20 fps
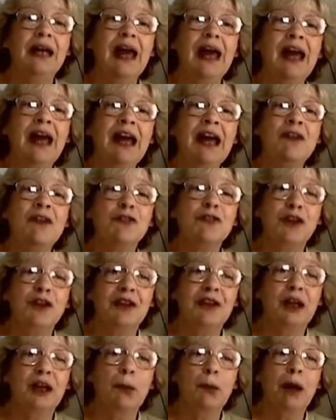
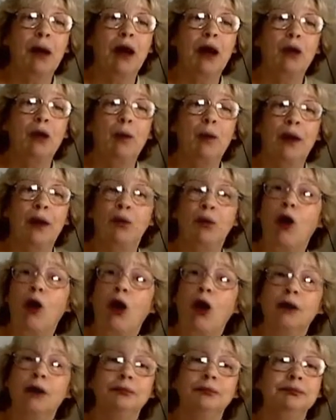Everything about it went
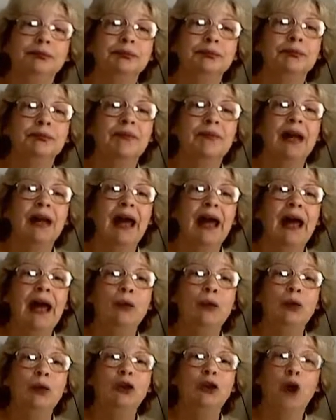wrong
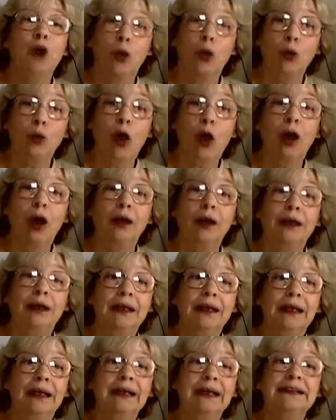and would go wrong
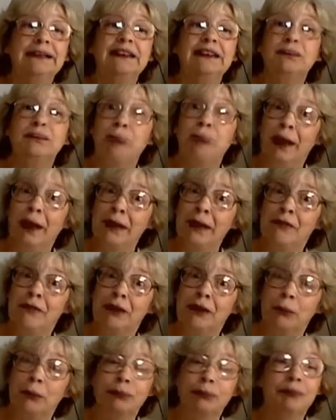in spite of
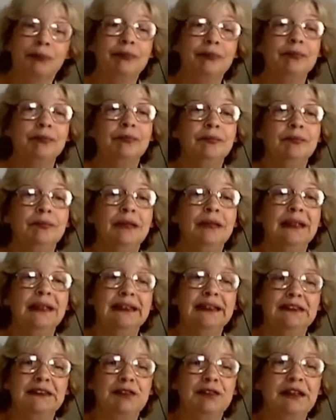him.
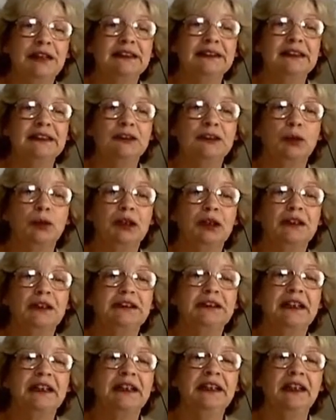His fences were
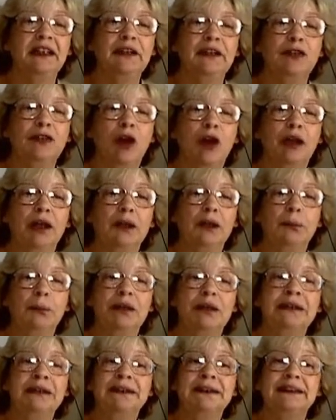continually falling to
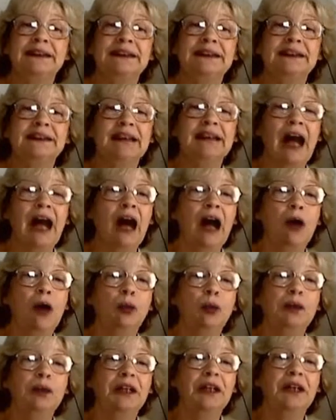pieces. His cow
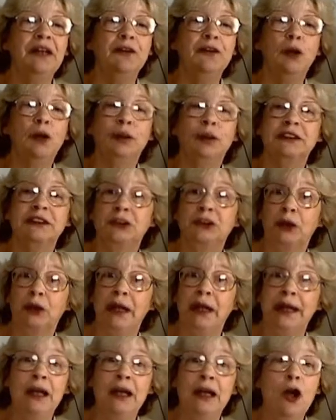would either go
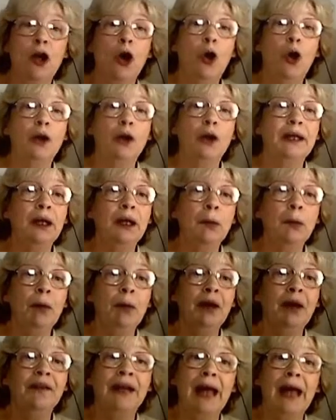astray or get
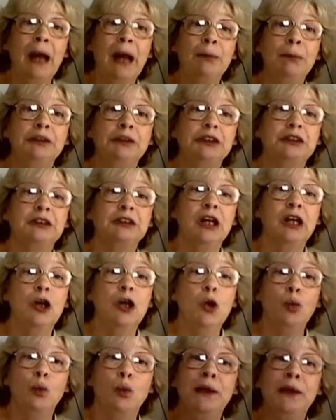among the cabbages.
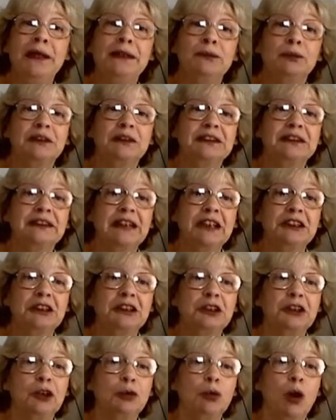Weeds were such
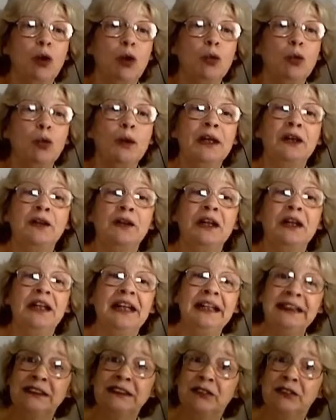to grow quicker in
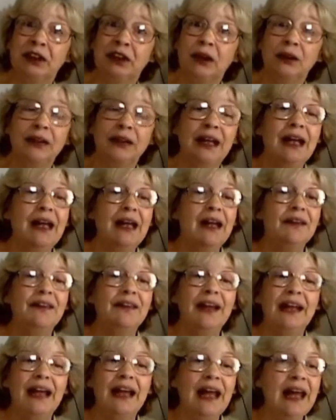his field
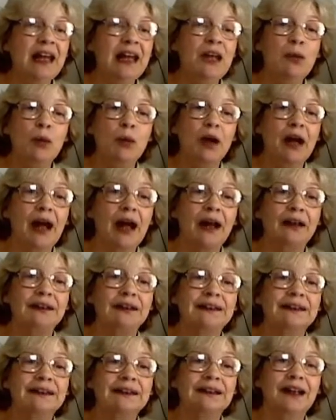than anywhere
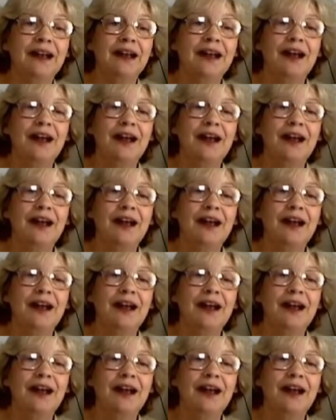else.